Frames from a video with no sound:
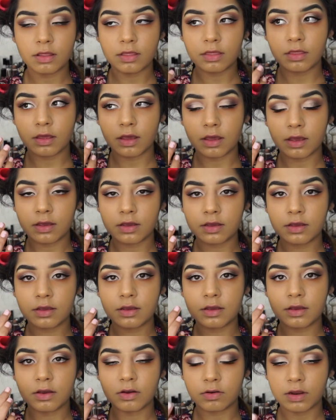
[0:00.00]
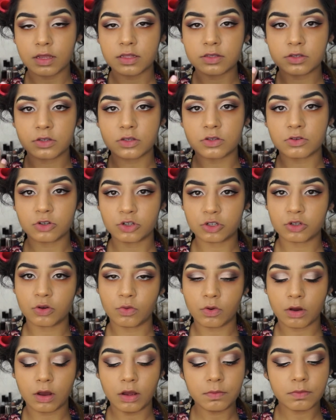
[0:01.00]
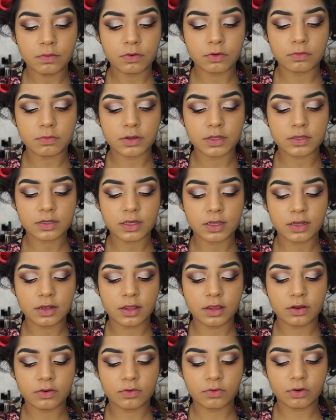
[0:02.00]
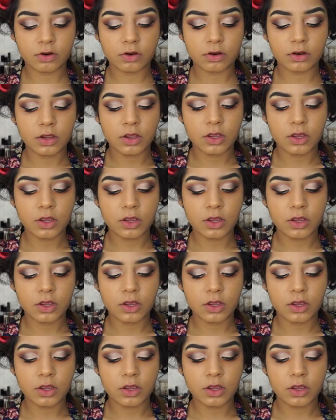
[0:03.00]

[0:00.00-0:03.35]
that corrector to show up on my skin later on,